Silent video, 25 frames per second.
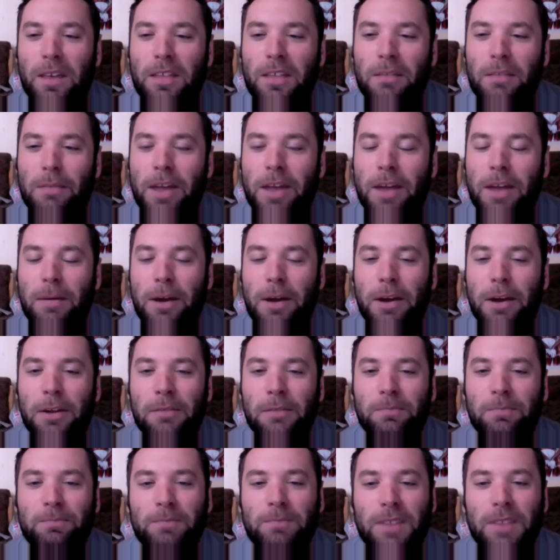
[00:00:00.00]

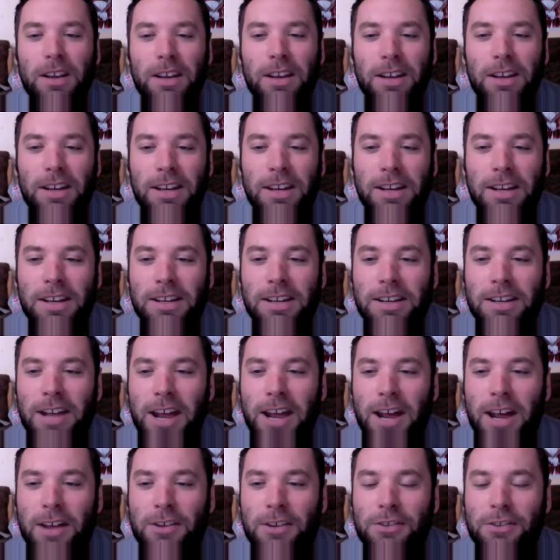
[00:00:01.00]
Pandemonium.
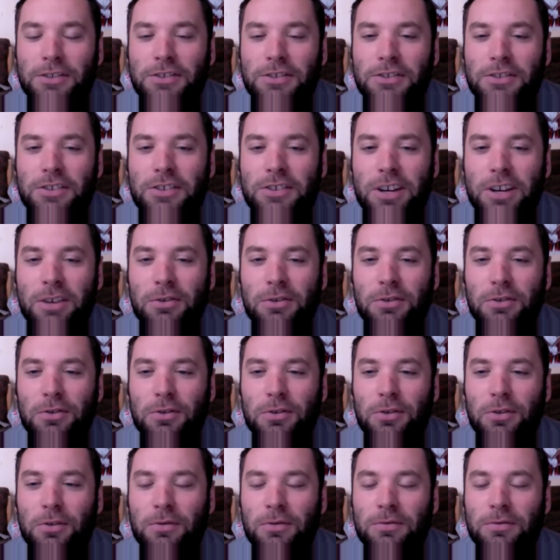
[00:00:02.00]
Now, the Jekylls are
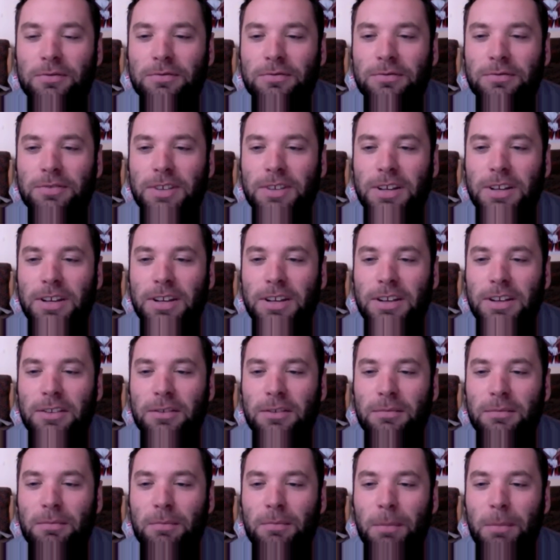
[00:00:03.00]
sort of
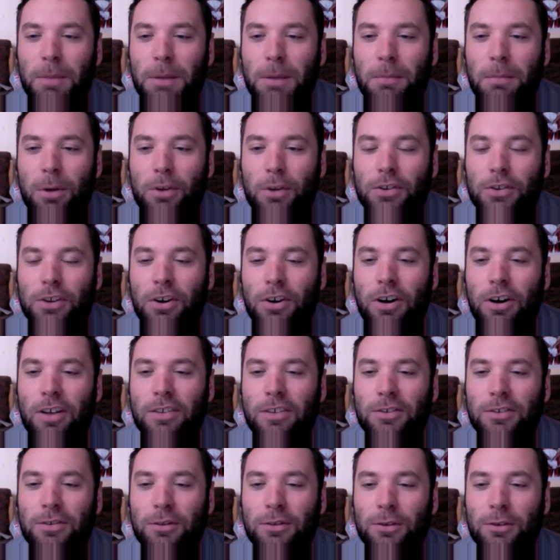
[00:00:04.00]
the big boss guy
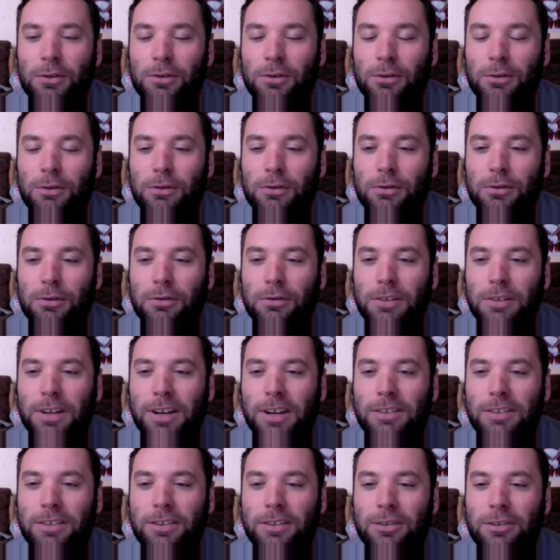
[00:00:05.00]
that sort of looks,
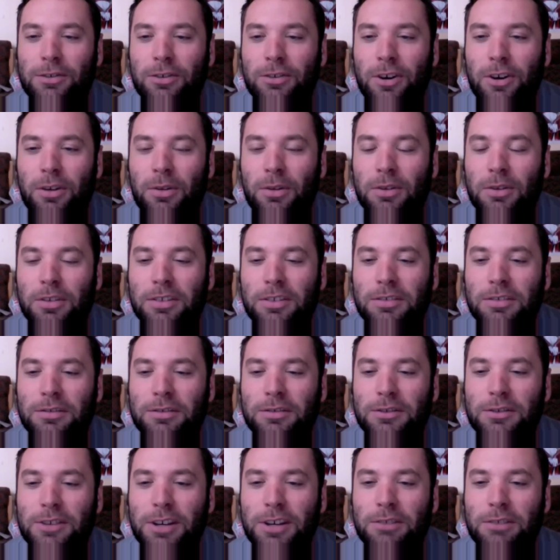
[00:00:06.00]
is in control of the
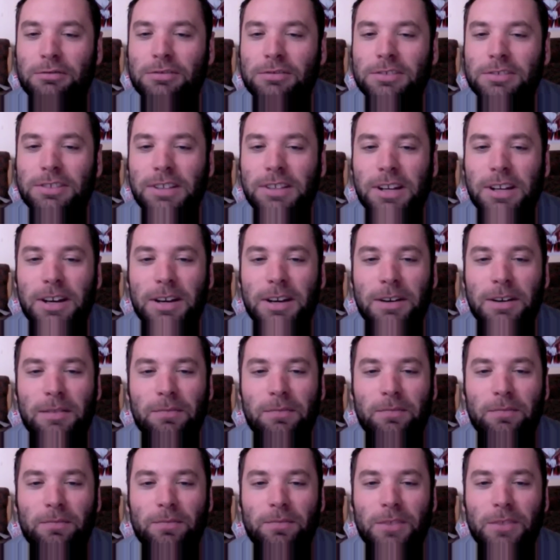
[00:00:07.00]
Jekylls.
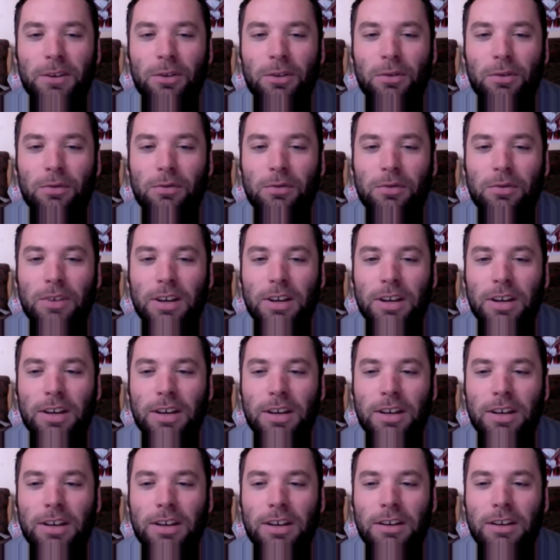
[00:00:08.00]
They're called
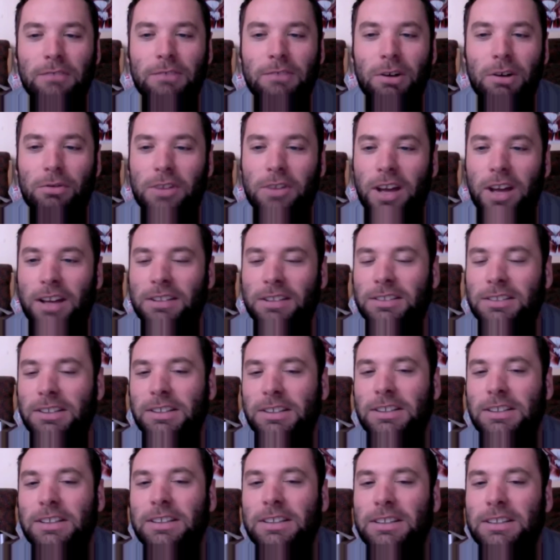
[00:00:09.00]
Walter.
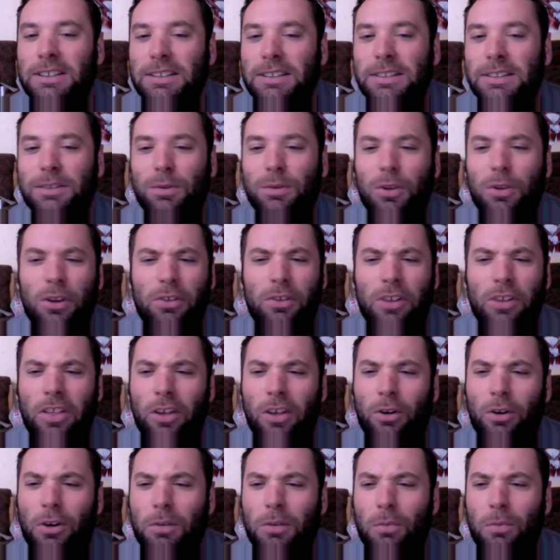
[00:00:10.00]
Well, I think they
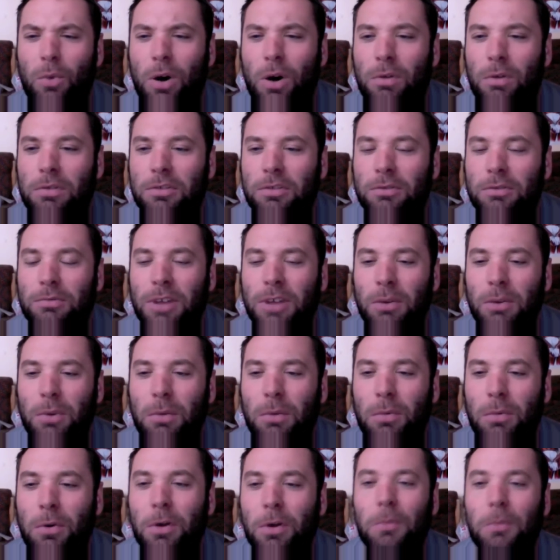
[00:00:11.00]
call him Walt at
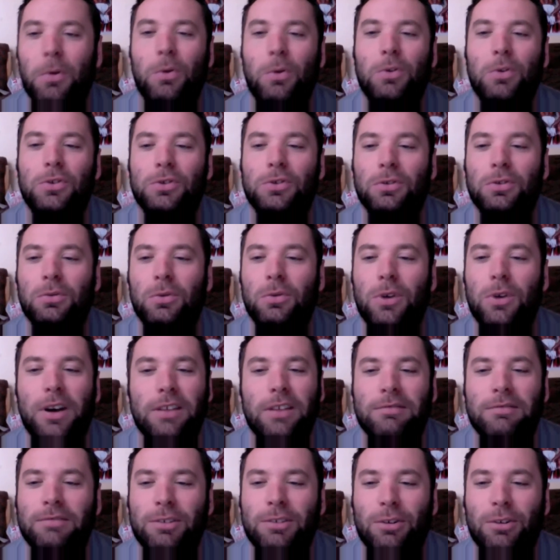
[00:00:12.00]
one point. I'm not quite sure why
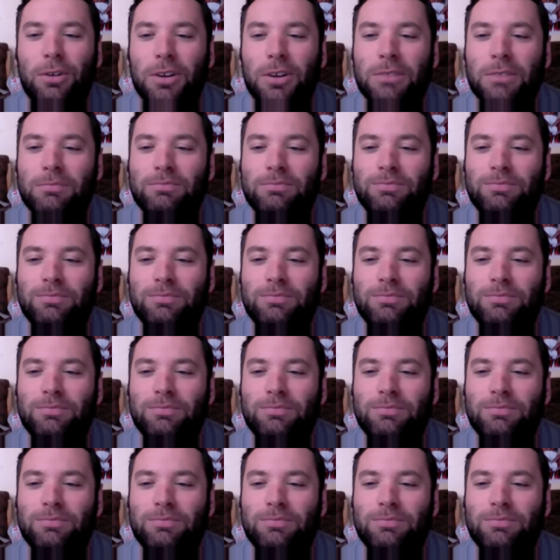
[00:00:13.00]
they call him